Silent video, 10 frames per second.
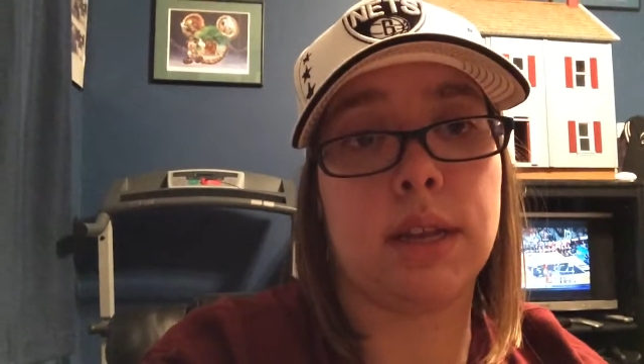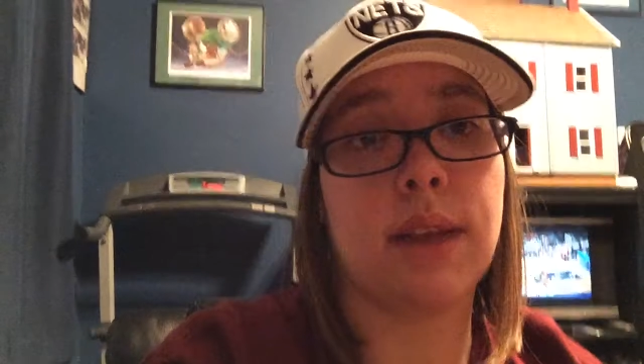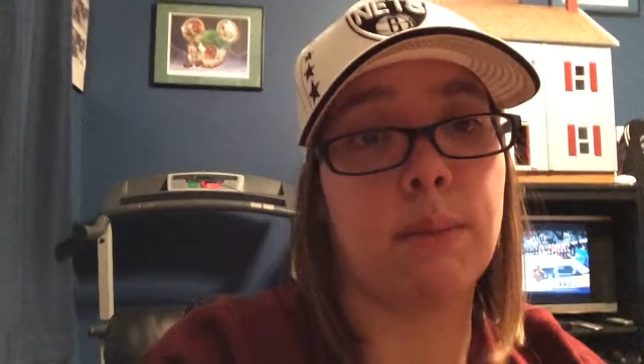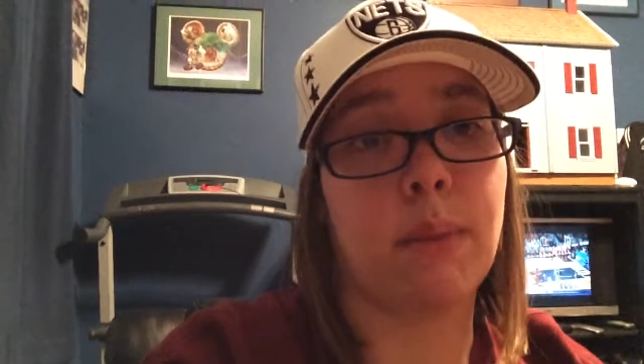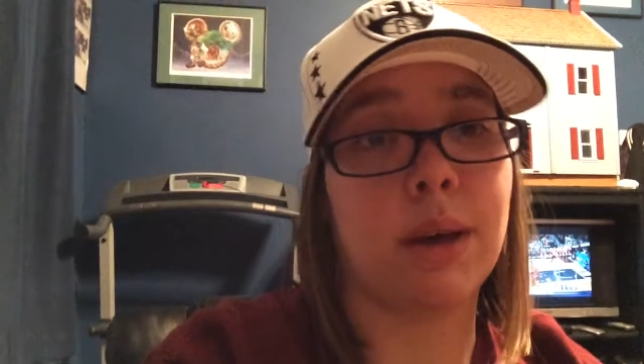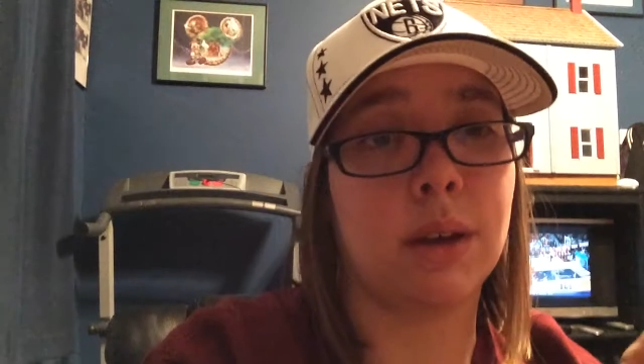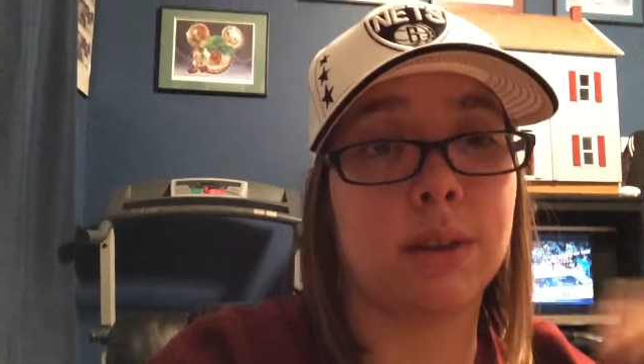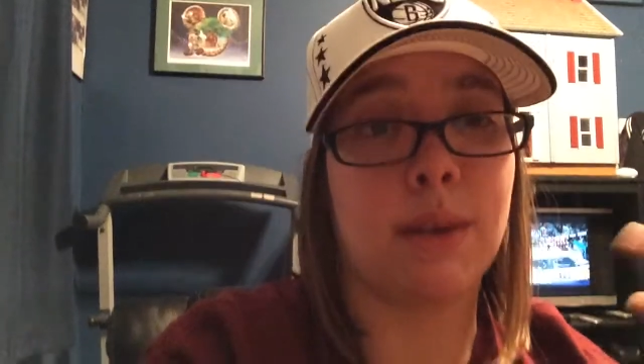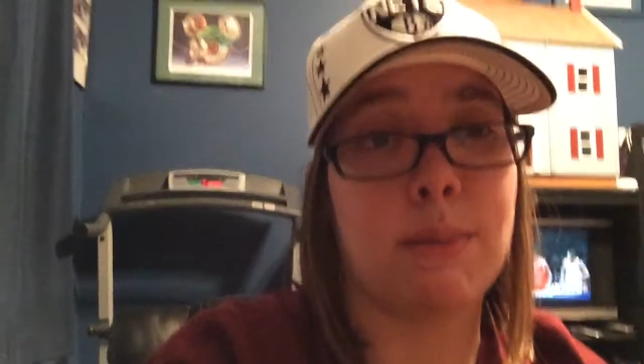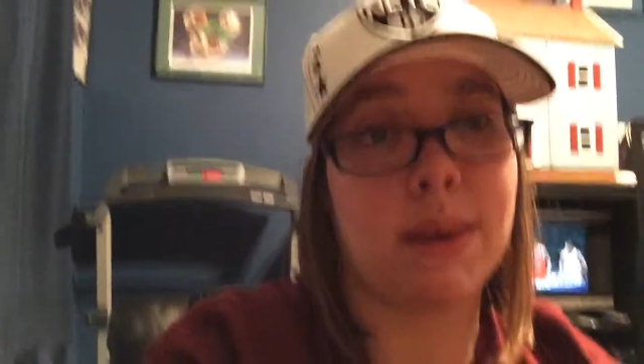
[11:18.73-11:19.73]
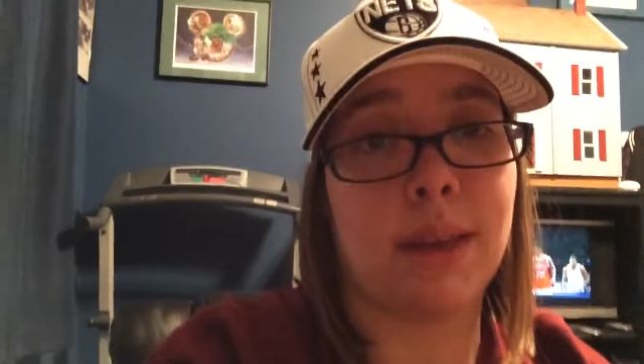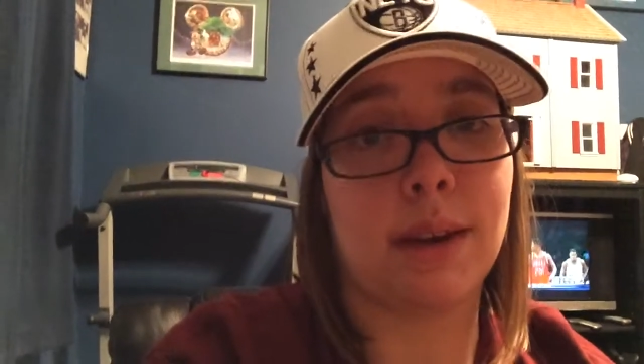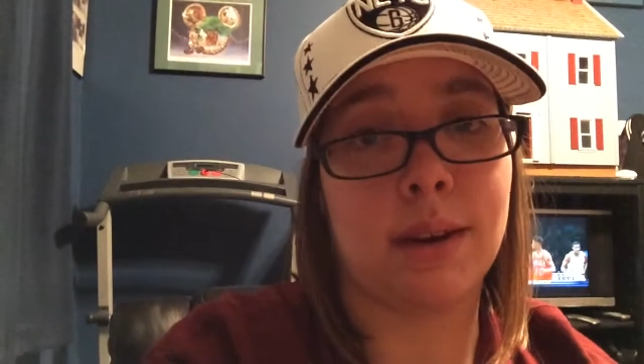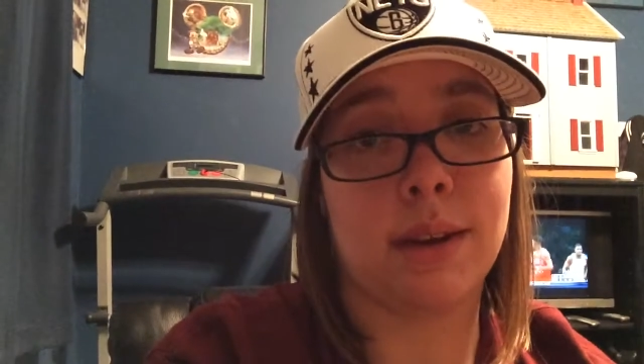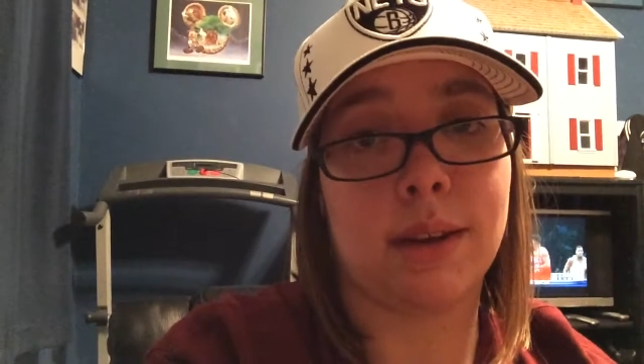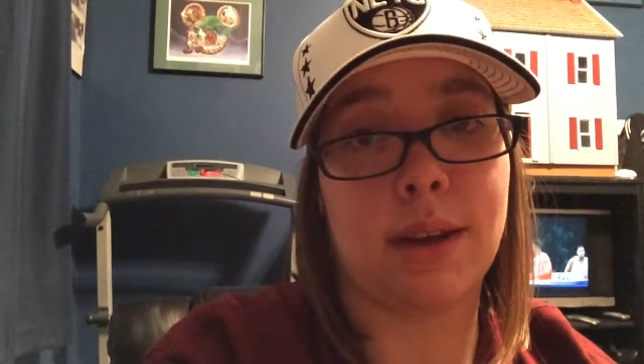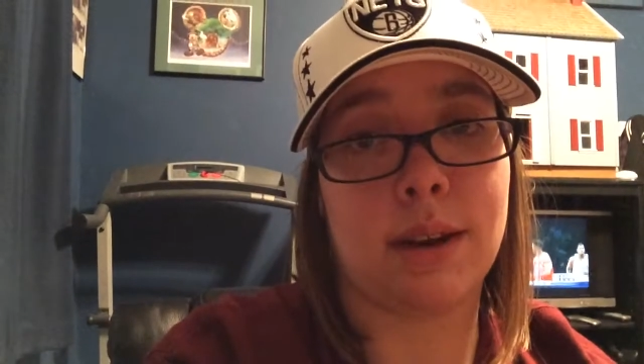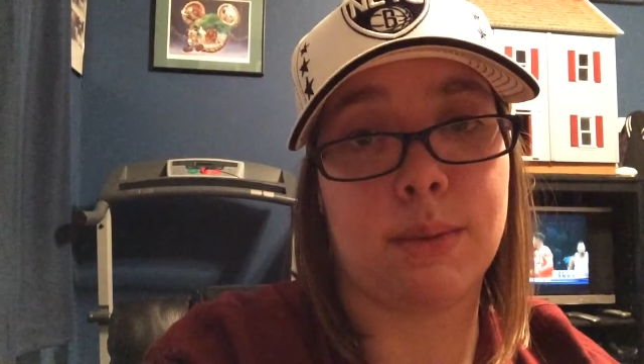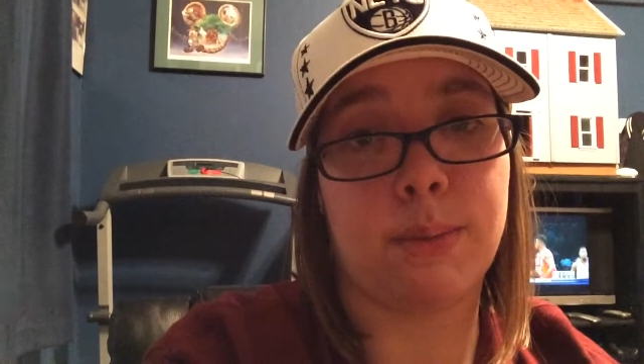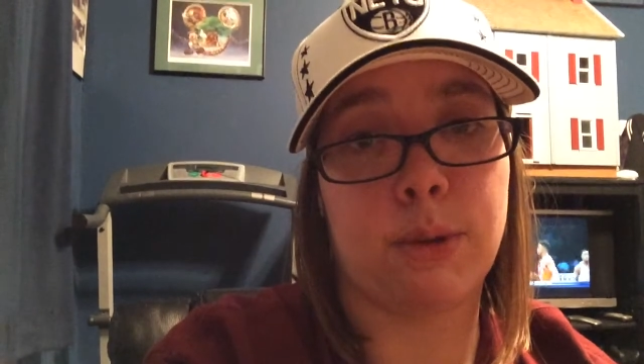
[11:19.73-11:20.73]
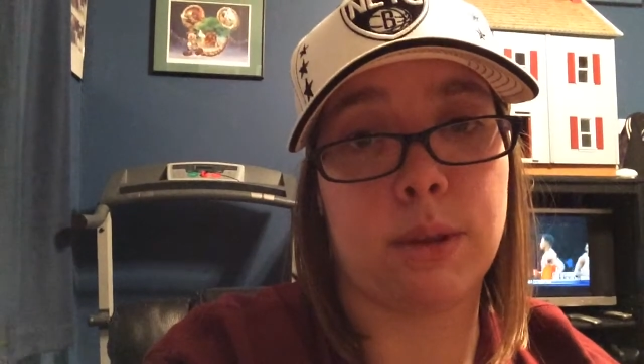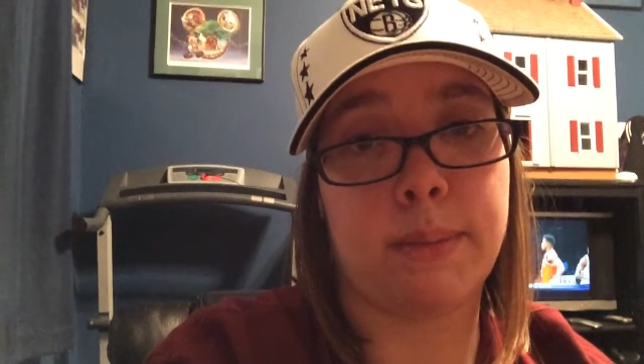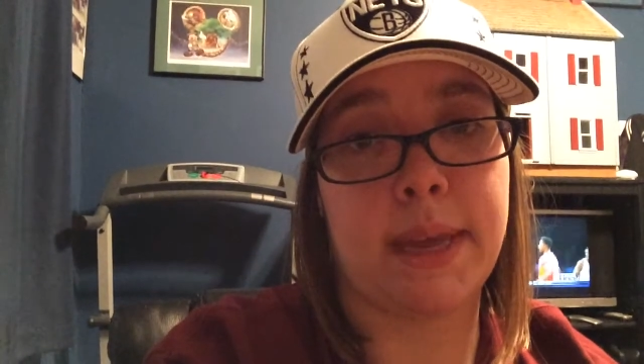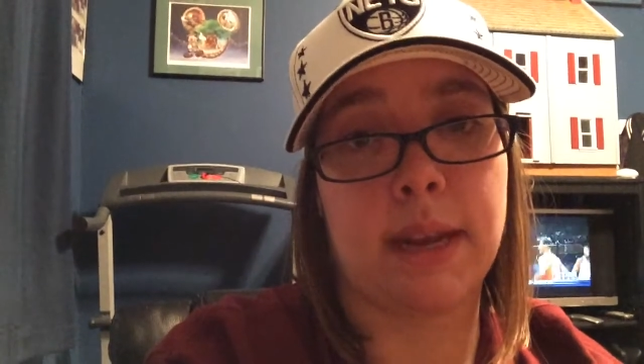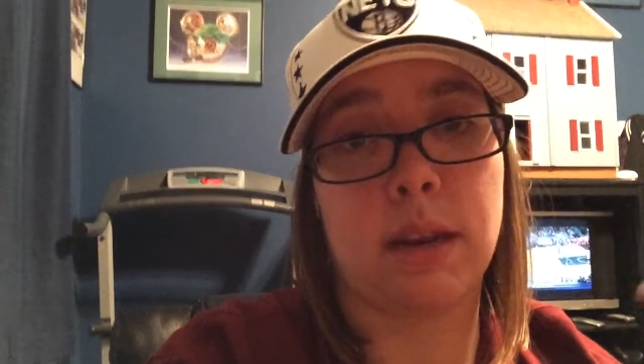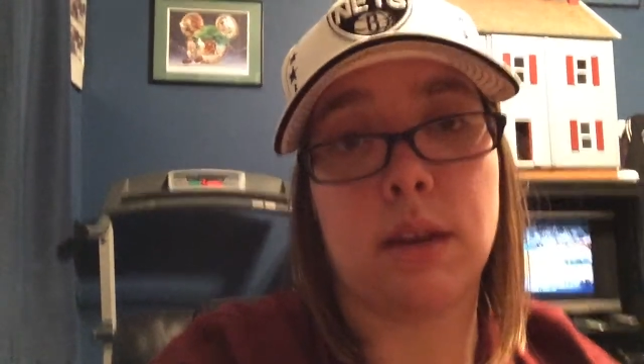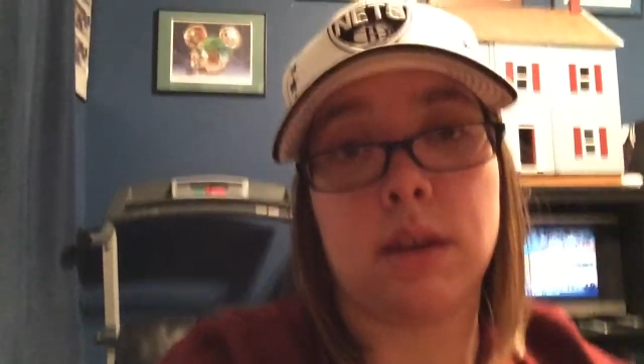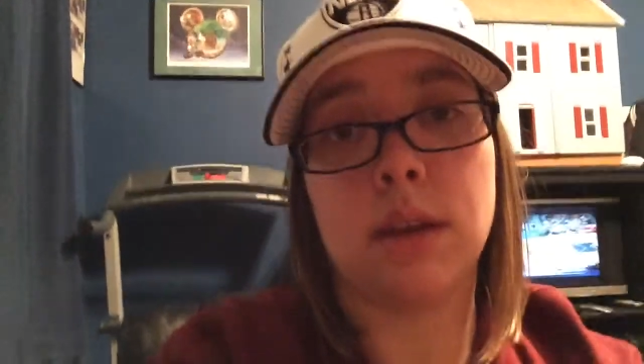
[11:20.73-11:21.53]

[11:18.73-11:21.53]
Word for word: 10 bucks, I mean. Gotta support the band.